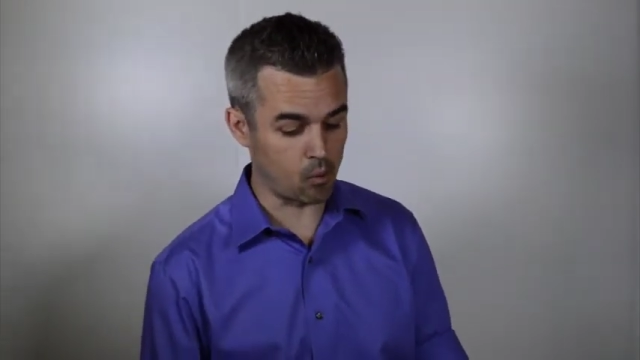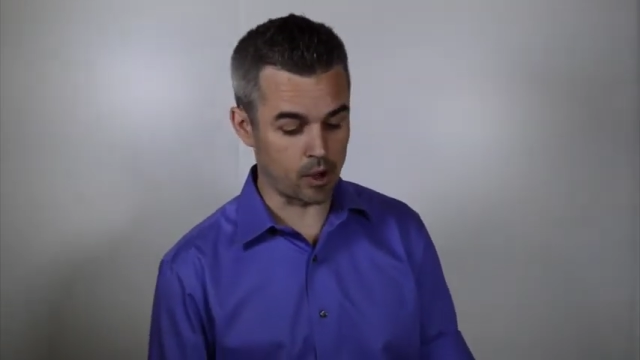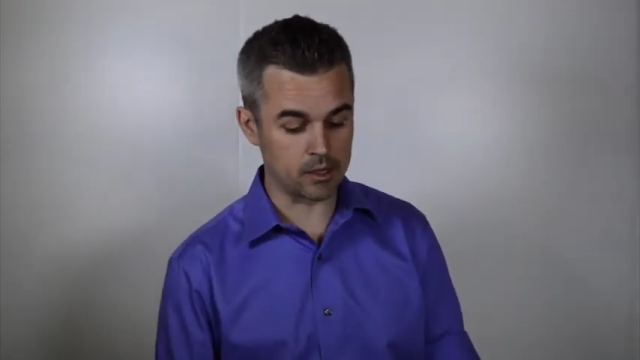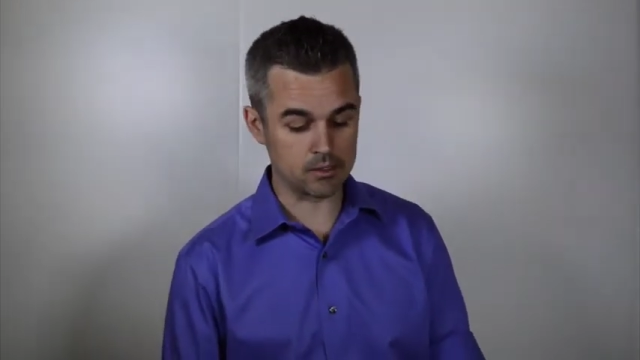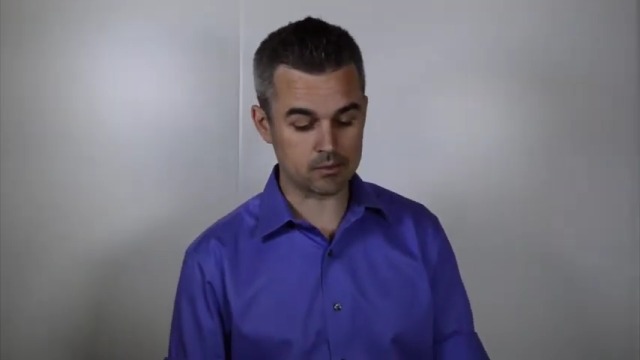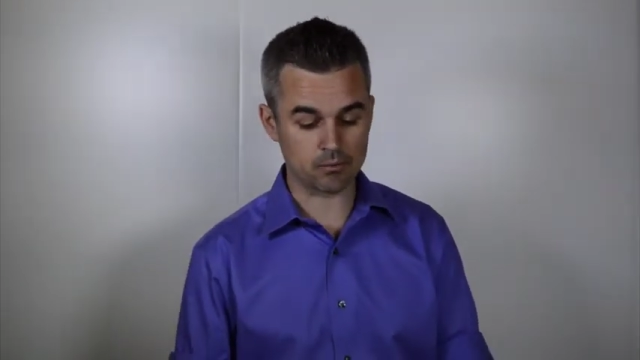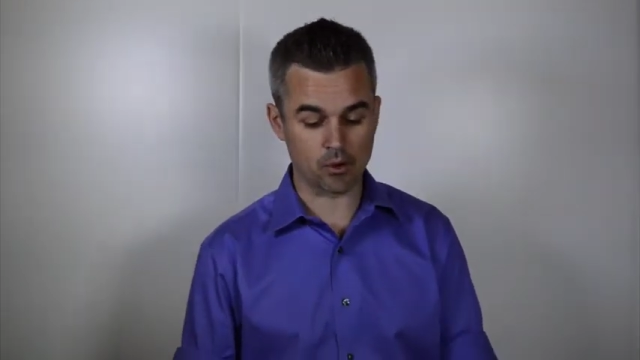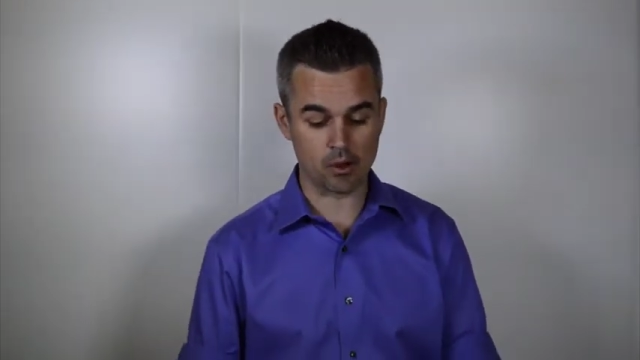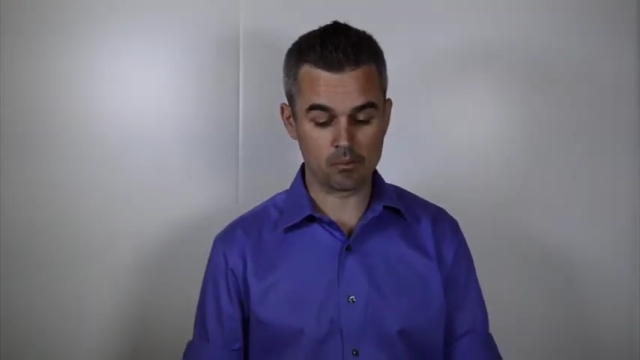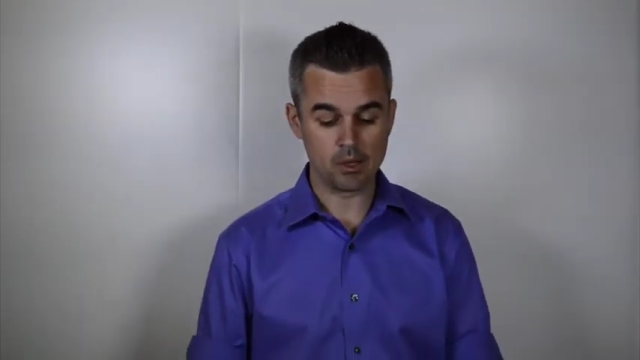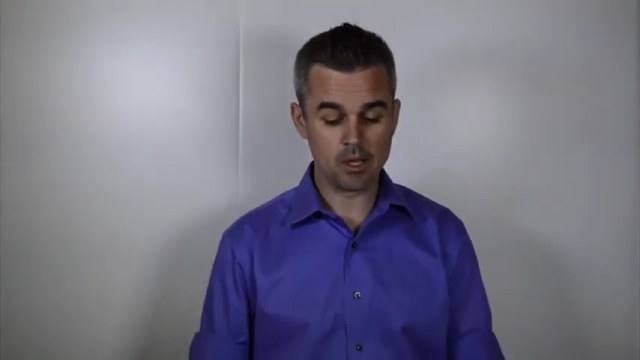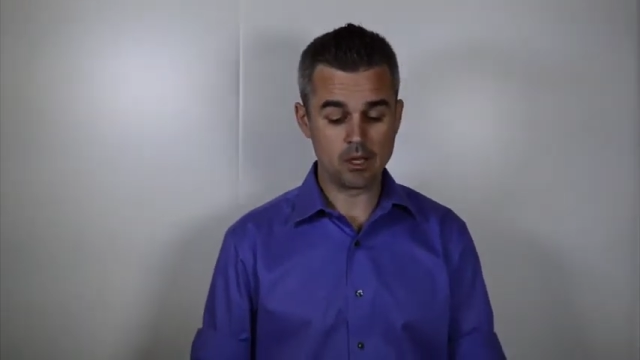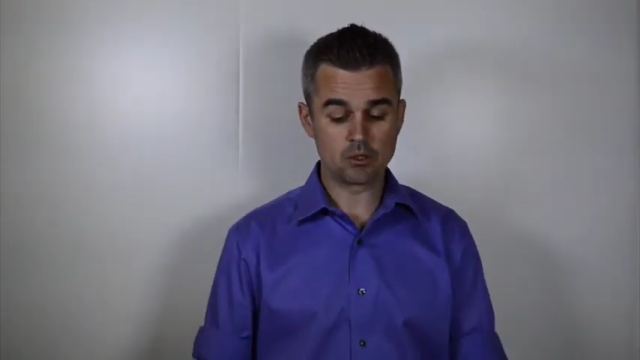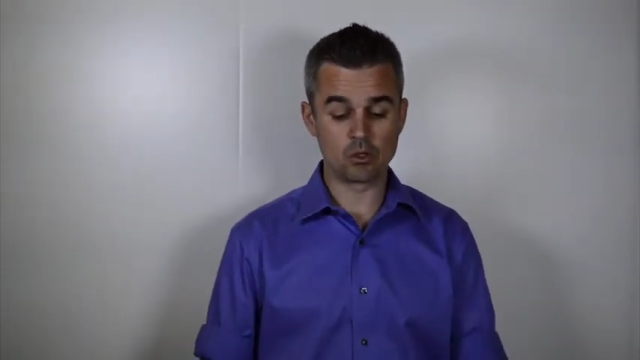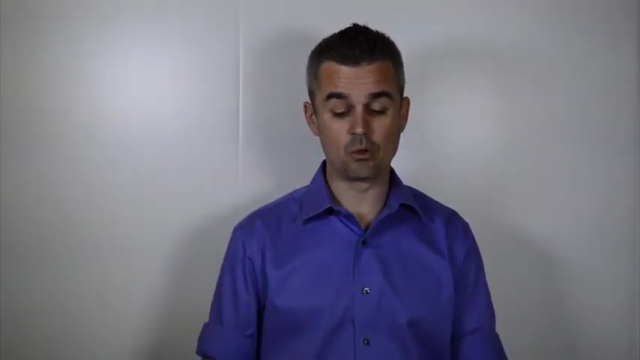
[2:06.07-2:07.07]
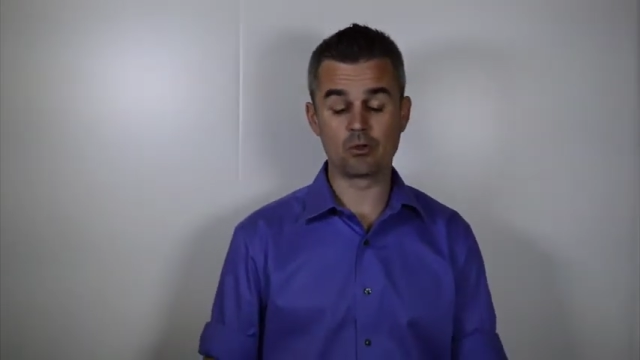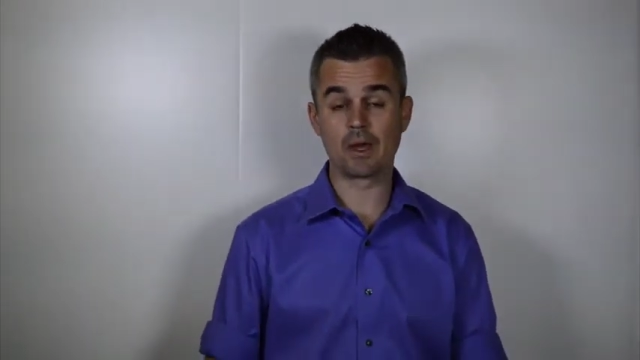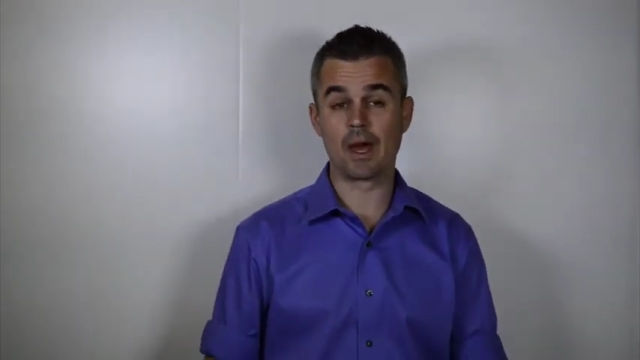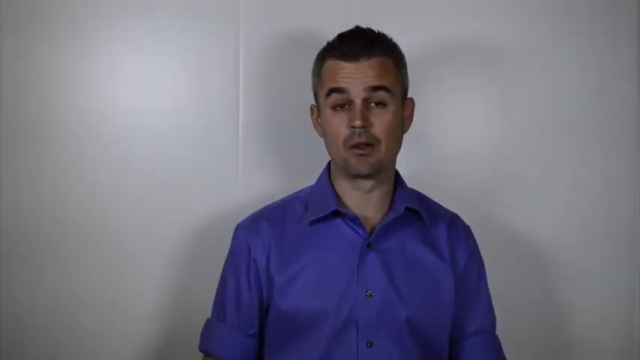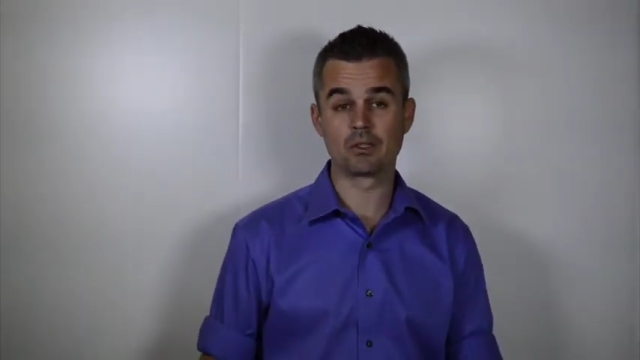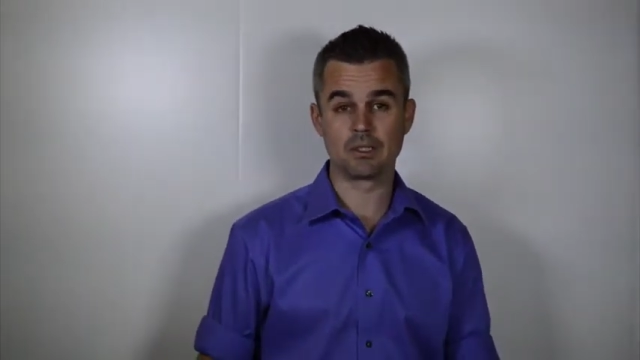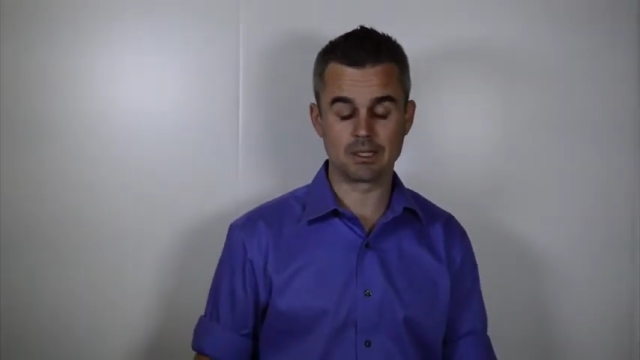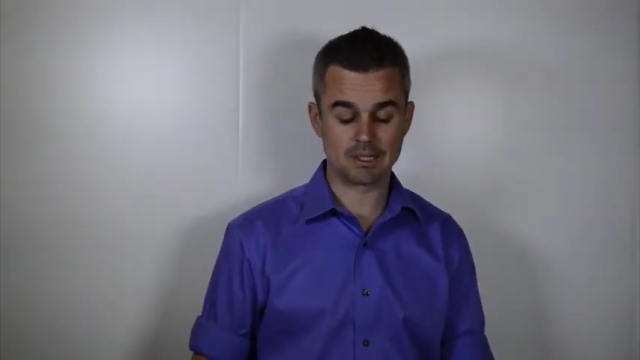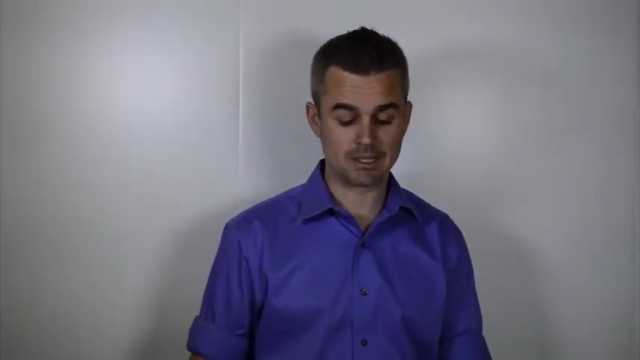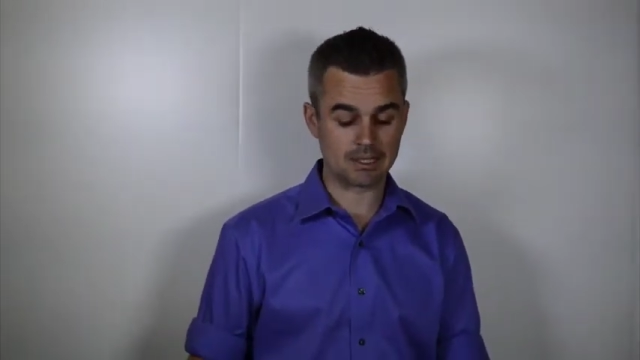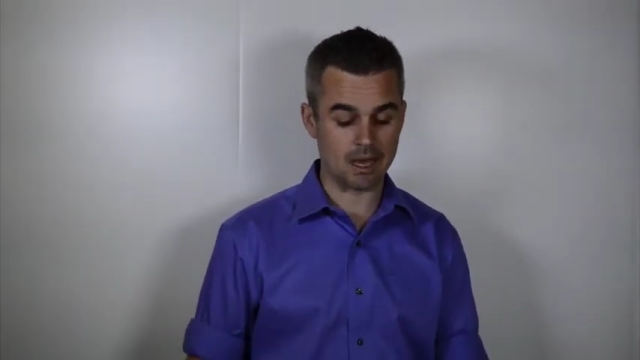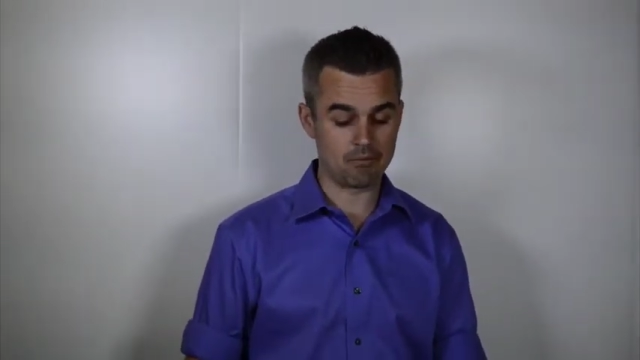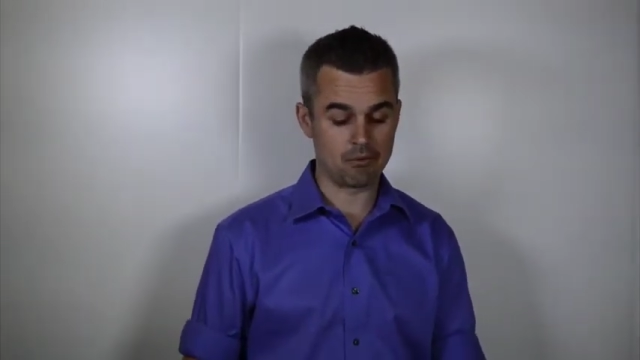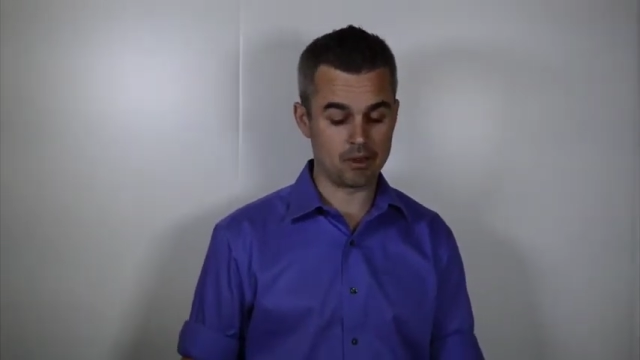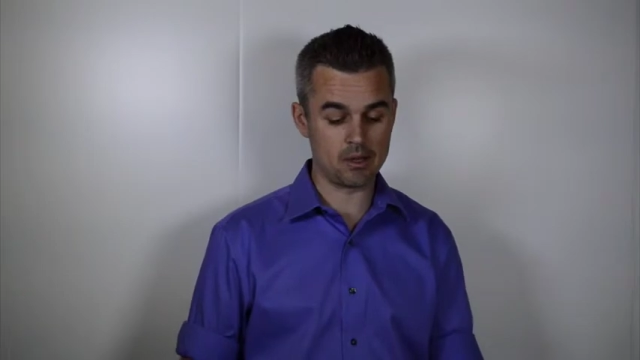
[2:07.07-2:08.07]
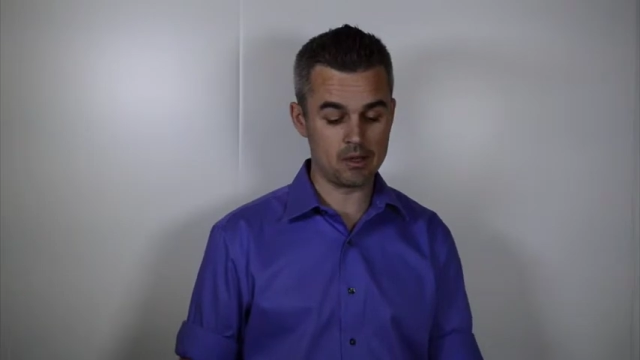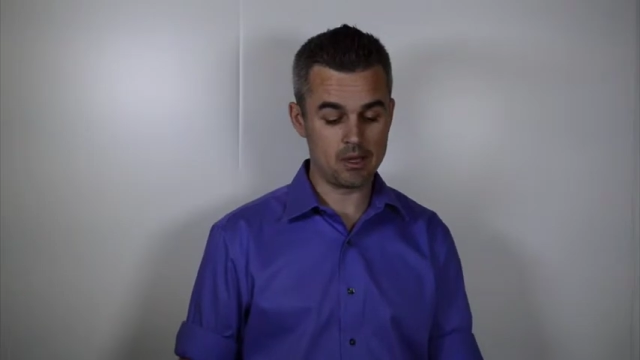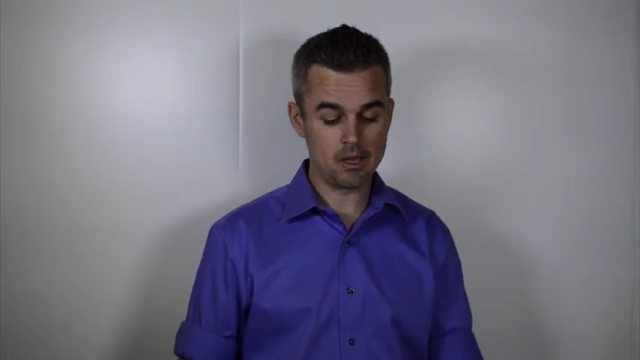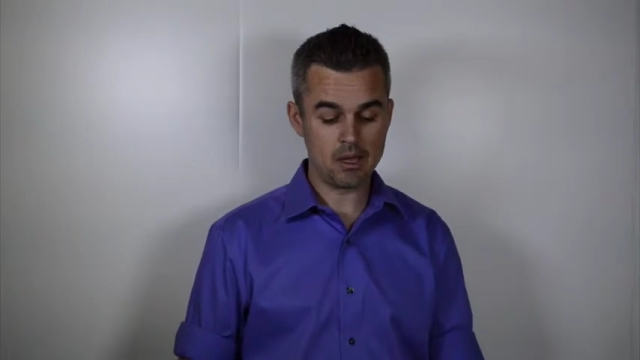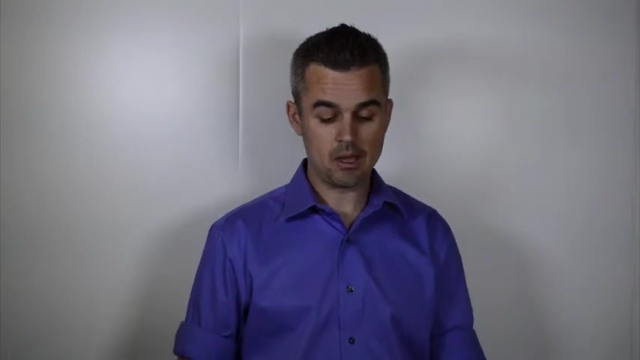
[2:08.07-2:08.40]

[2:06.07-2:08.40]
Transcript: One is from 2007.